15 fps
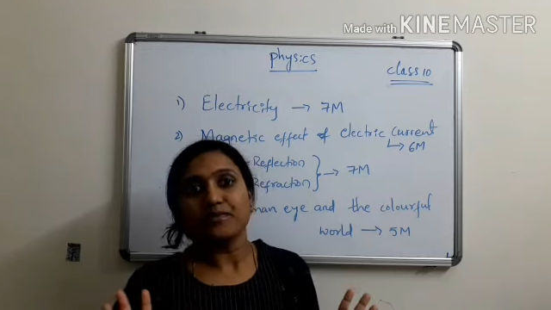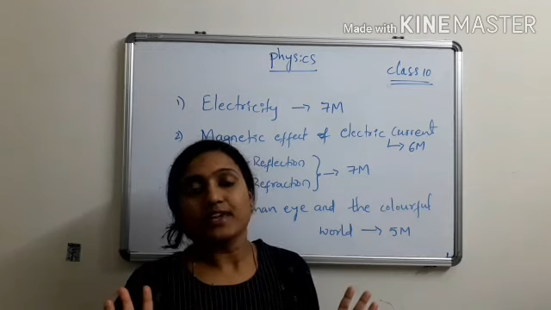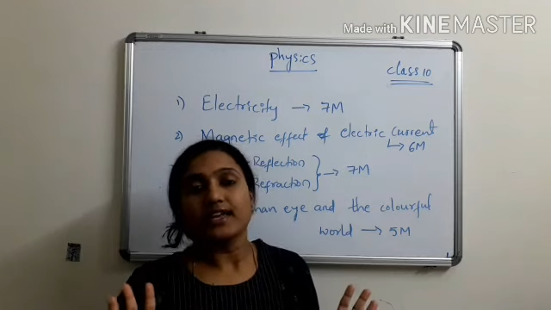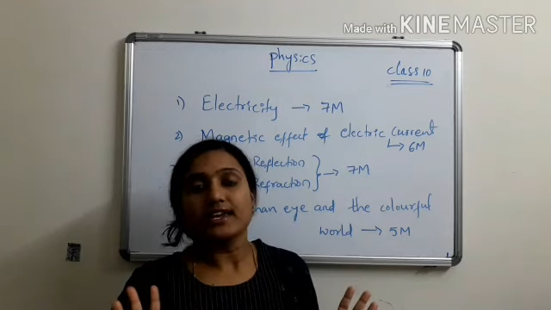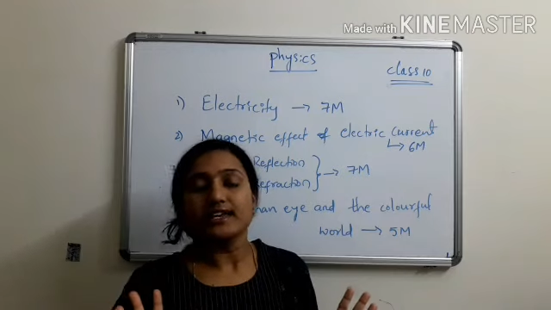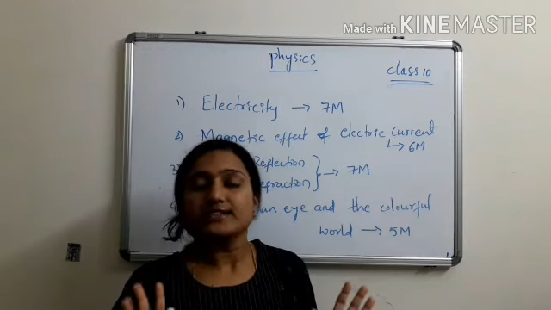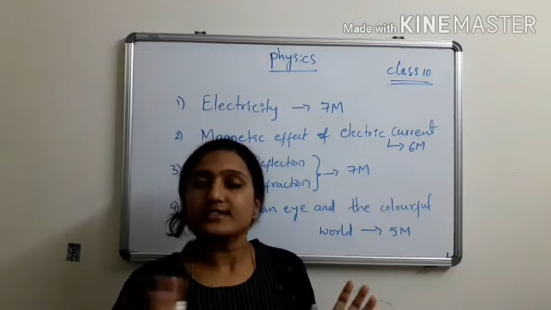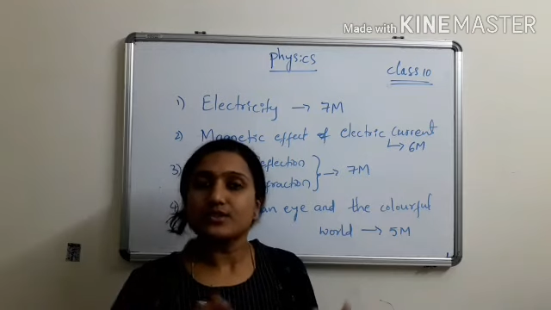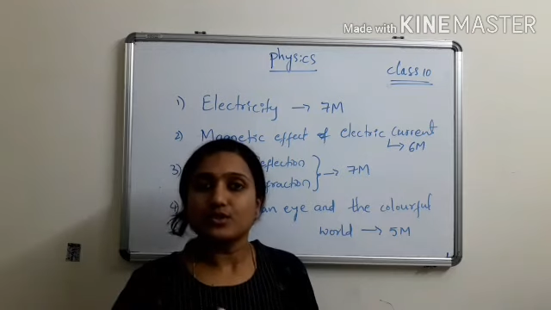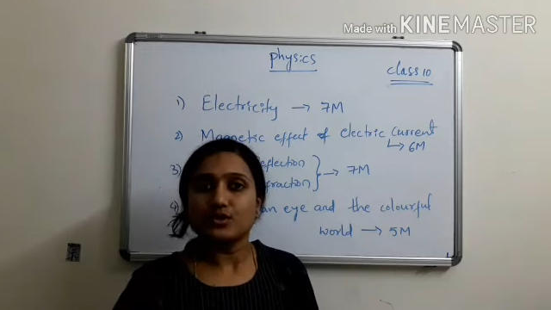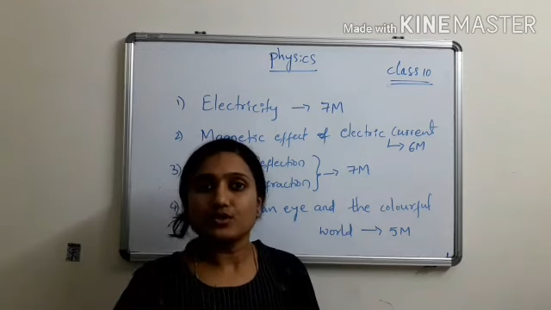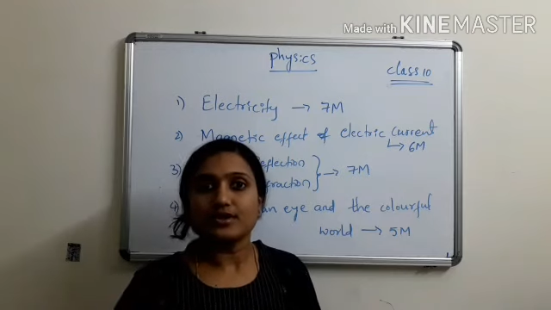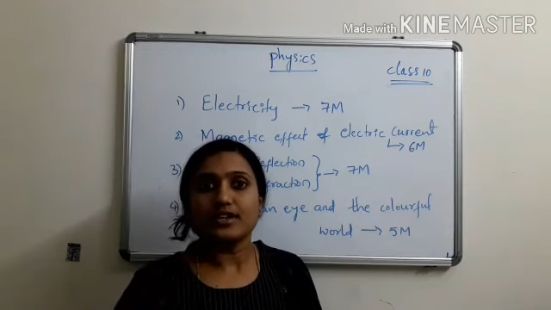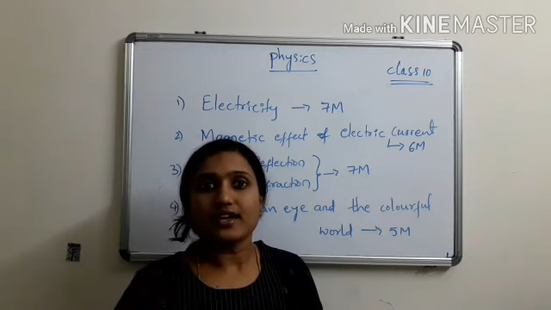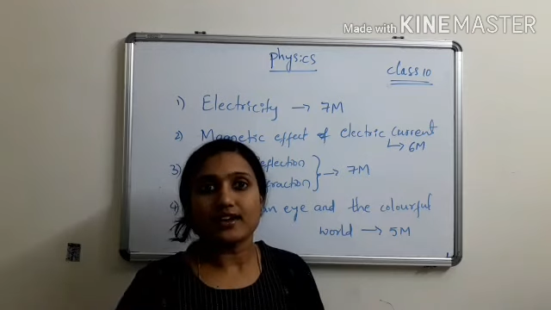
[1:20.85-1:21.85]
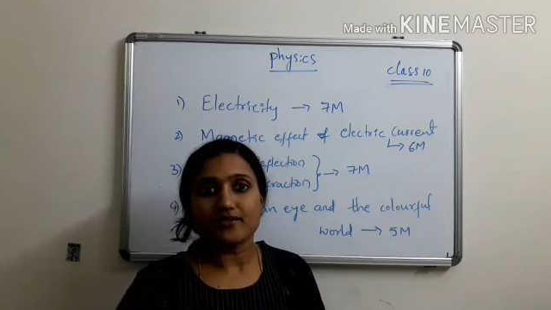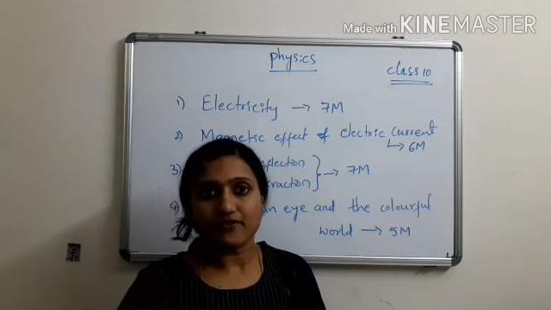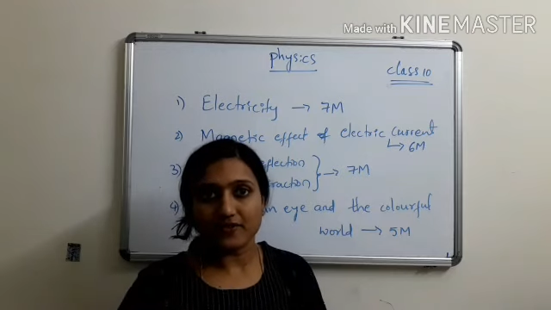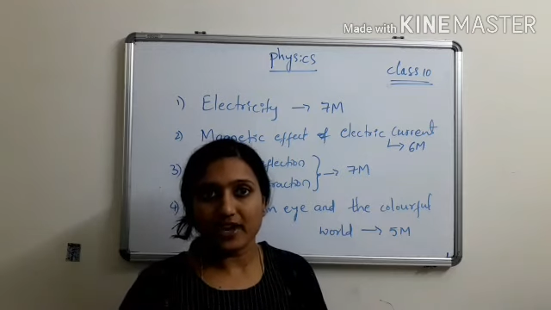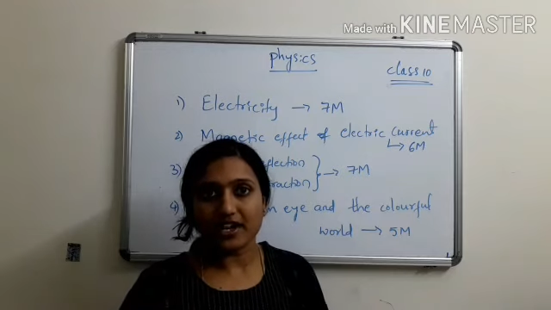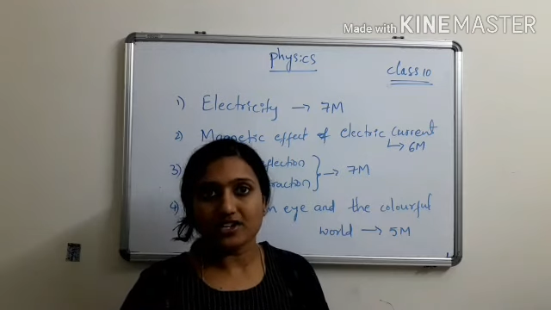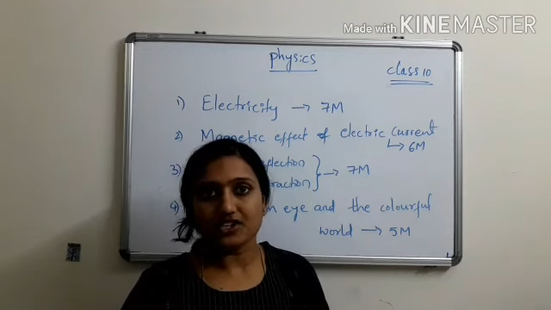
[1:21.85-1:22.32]
Let's go to the
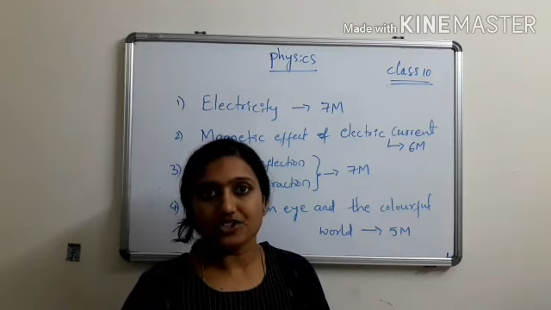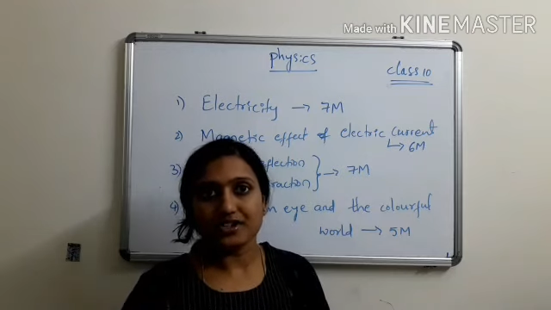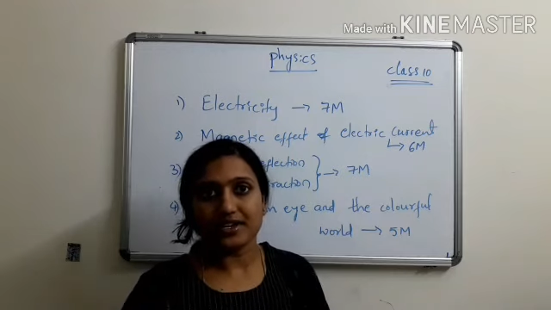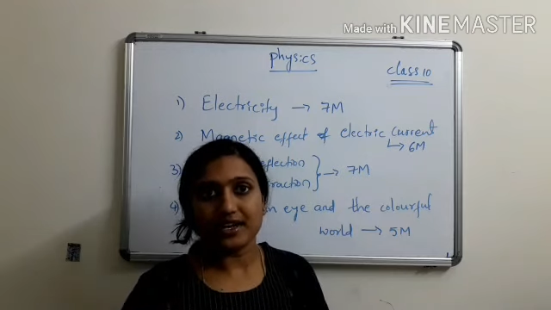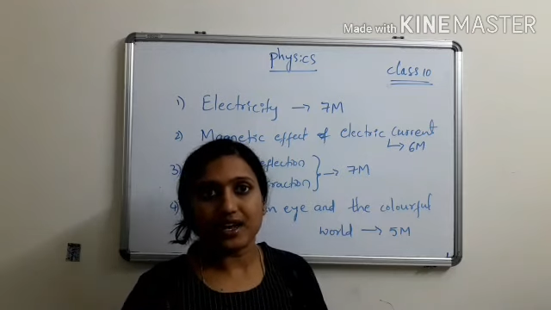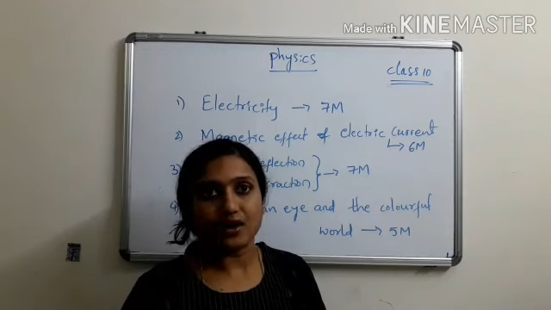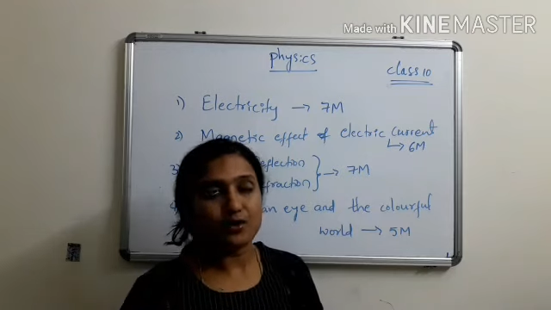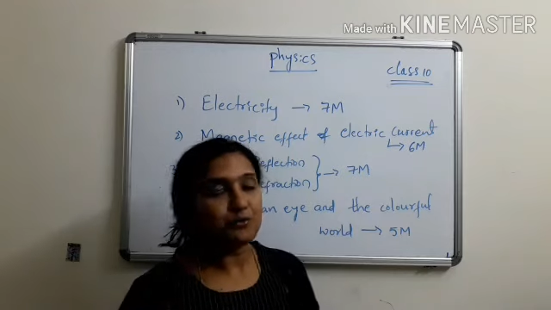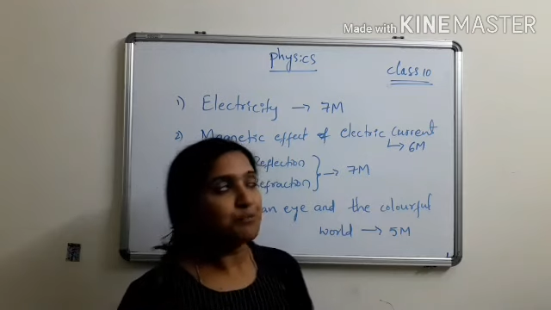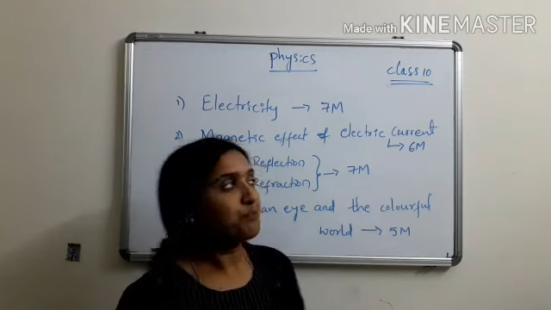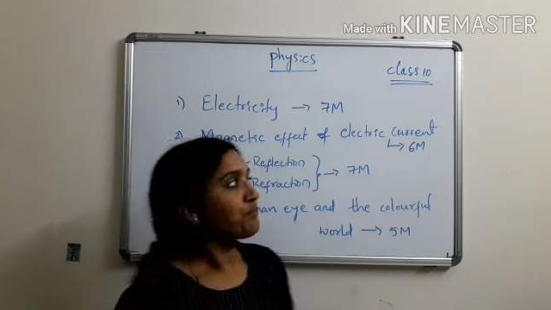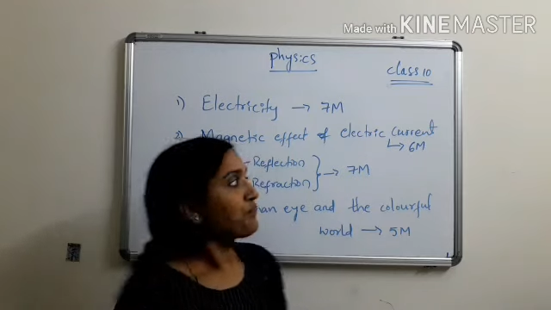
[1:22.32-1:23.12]
refraction now.